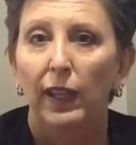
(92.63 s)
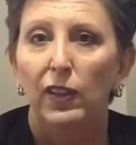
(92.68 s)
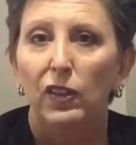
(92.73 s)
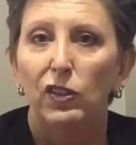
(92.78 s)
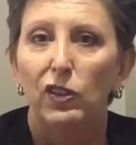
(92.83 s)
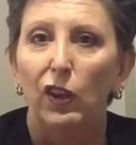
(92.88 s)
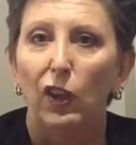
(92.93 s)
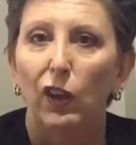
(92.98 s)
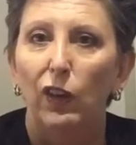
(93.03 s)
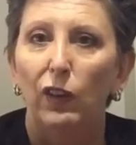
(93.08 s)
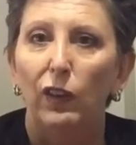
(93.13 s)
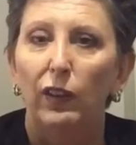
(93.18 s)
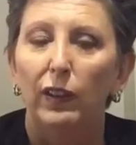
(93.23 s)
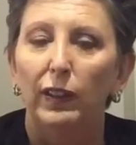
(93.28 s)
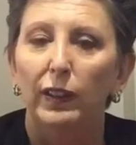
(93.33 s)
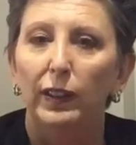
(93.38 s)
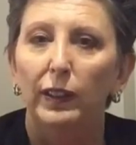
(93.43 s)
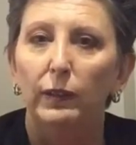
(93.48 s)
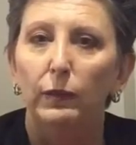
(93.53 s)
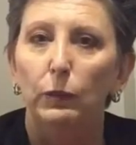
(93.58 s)
So
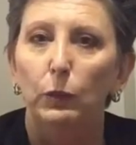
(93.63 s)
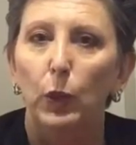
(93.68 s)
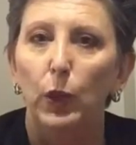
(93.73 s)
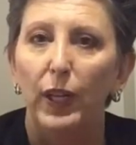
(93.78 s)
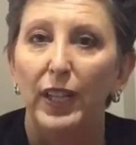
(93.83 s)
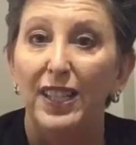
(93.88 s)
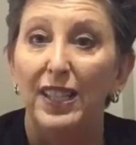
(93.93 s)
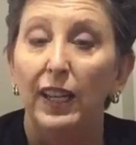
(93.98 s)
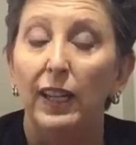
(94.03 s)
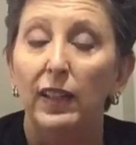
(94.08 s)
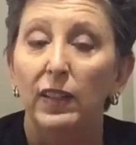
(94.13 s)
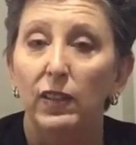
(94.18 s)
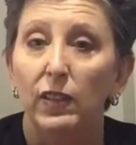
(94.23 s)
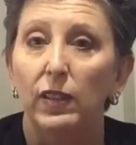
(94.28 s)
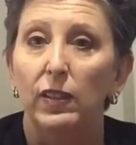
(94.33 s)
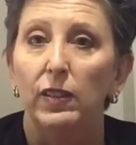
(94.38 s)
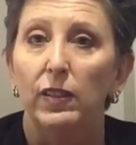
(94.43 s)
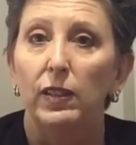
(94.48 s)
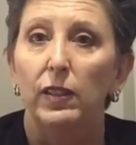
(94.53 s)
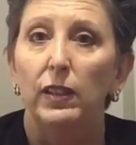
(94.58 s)
what it does
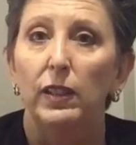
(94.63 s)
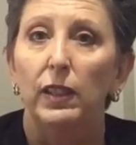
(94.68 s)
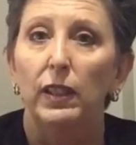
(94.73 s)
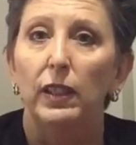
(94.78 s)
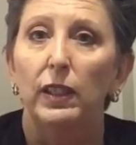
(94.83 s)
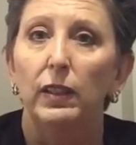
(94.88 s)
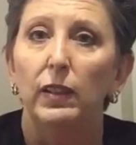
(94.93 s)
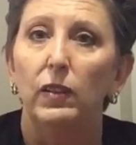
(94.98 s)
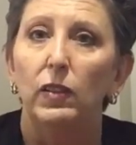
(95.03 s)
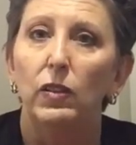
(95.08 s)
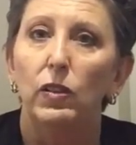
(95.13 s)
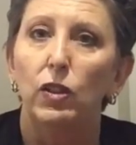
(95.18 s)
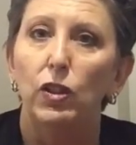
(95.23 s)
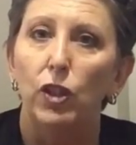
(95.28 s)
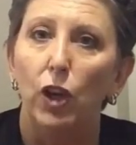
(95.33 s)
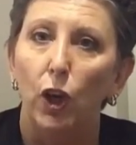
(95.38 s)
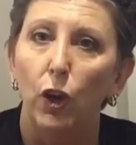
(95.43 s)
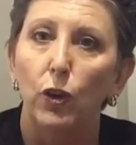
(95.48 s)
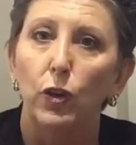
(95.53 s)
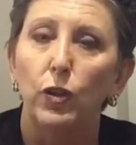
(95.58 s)
is it
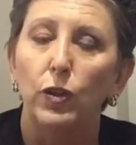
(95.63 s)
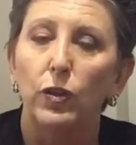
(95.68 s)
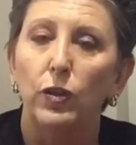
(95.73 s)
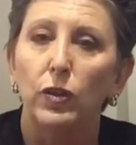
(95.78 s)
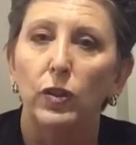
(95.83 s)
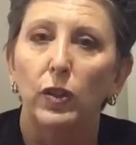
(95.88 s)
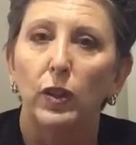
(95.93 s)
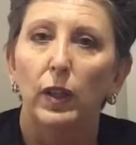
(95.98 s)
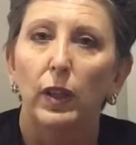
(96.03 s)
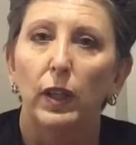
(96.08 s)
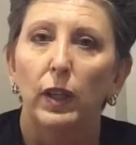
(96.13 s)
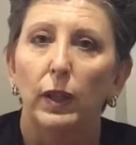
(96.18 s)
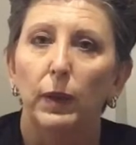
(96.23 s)
shows